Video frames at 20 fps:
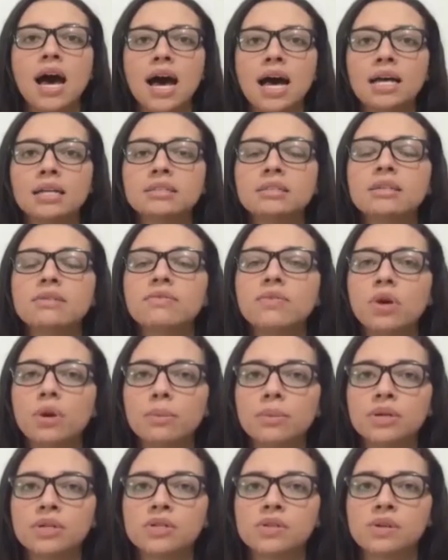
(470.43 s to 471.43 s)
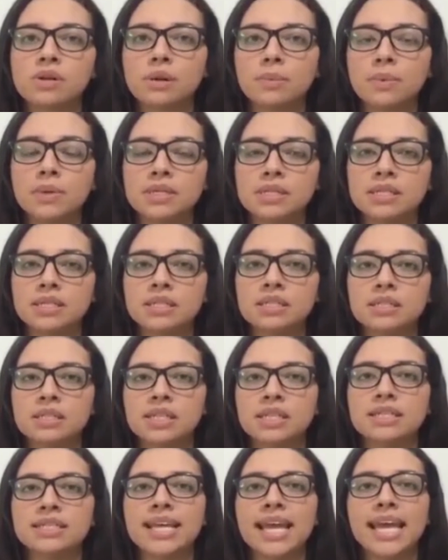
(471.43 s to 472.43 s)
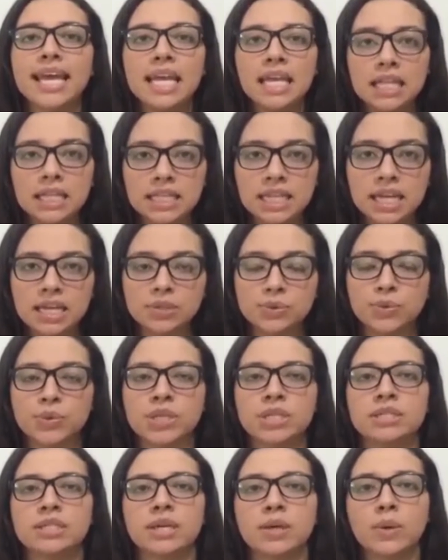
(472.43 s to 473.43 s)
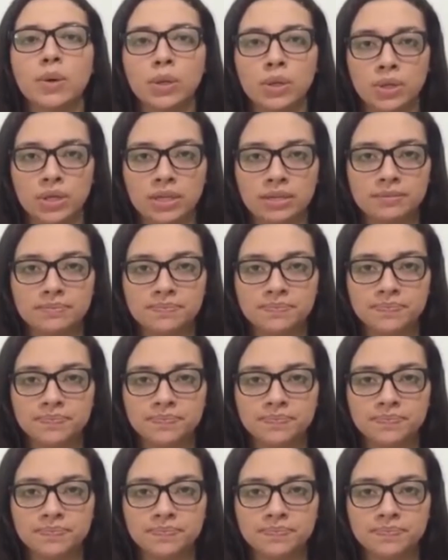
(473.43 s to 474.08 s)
and the woman represent the India during the colony.